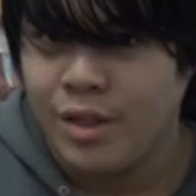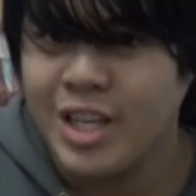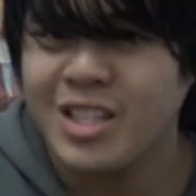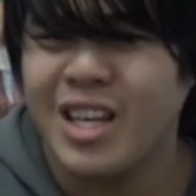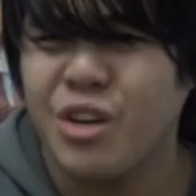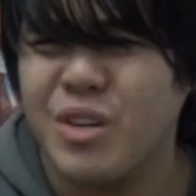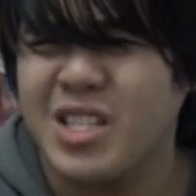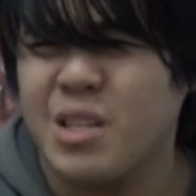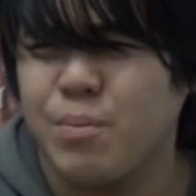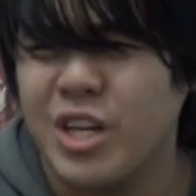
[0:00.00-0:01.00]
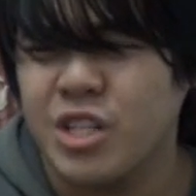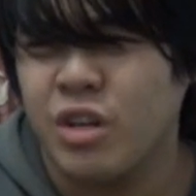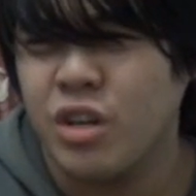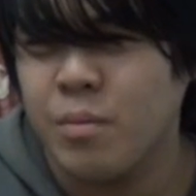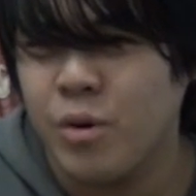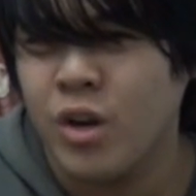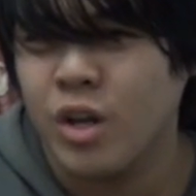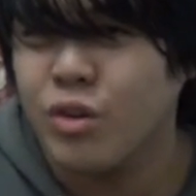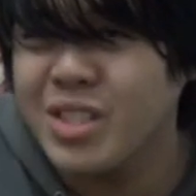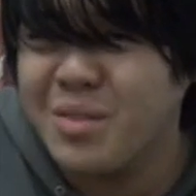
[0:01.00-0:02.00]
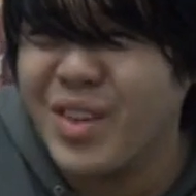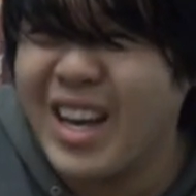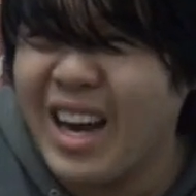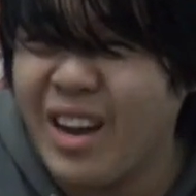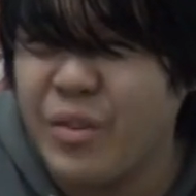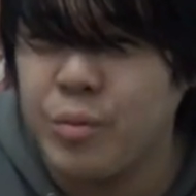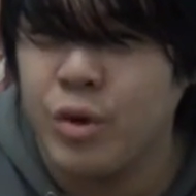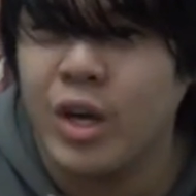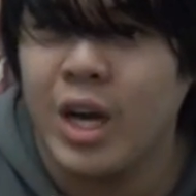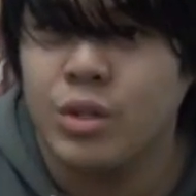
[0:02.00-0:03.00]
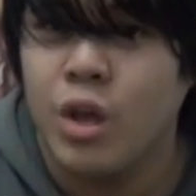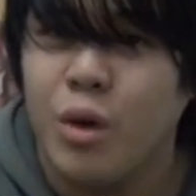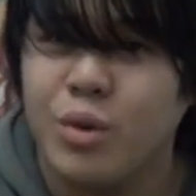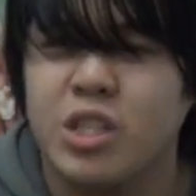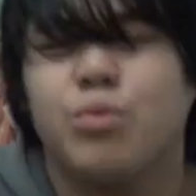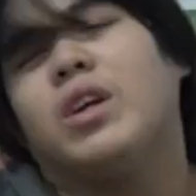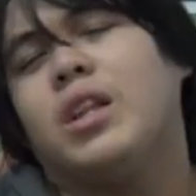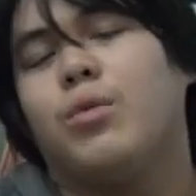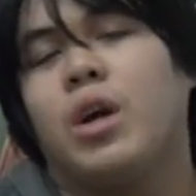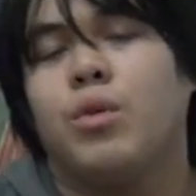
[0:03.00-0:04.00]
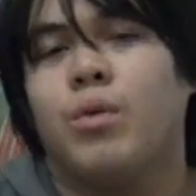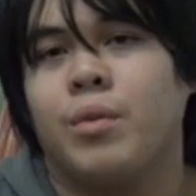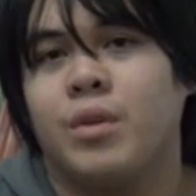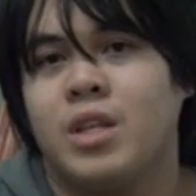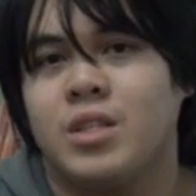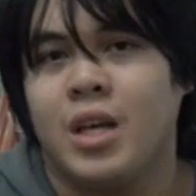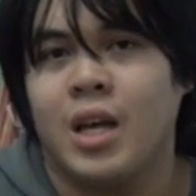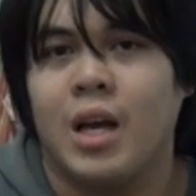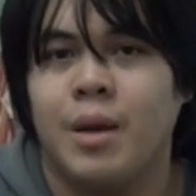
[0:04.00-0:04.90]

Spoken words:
This increases pressure on your opponent, causing to guard for more cards, which is really what you want with this deck.